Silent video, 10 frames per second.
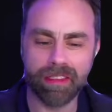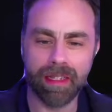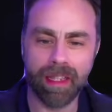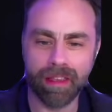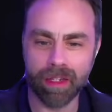
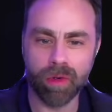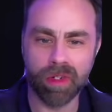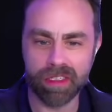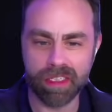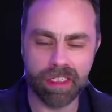in the chorus
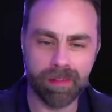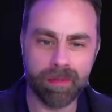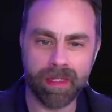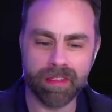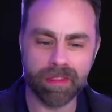that she
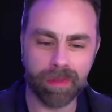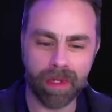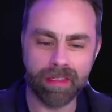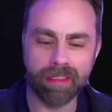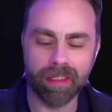repeats
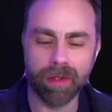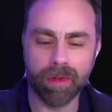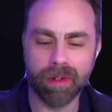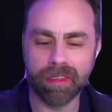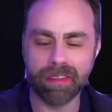twice in the
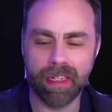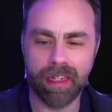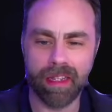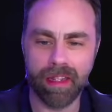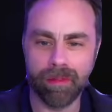chorus, and
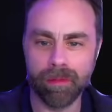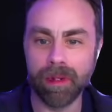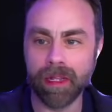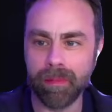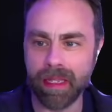it
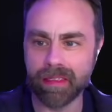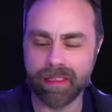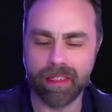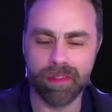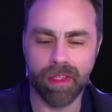really makes the
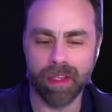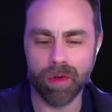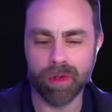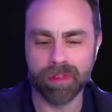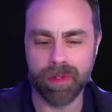
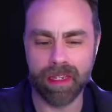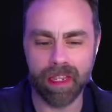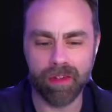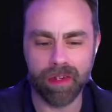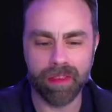chorus very
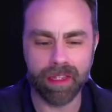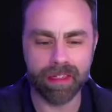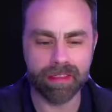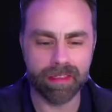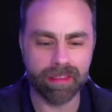catchy. I think
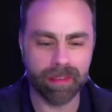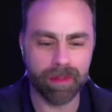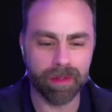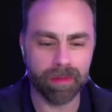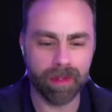it's this
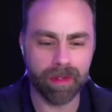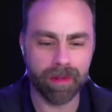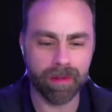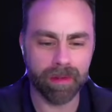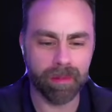lyric right
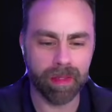here. Let me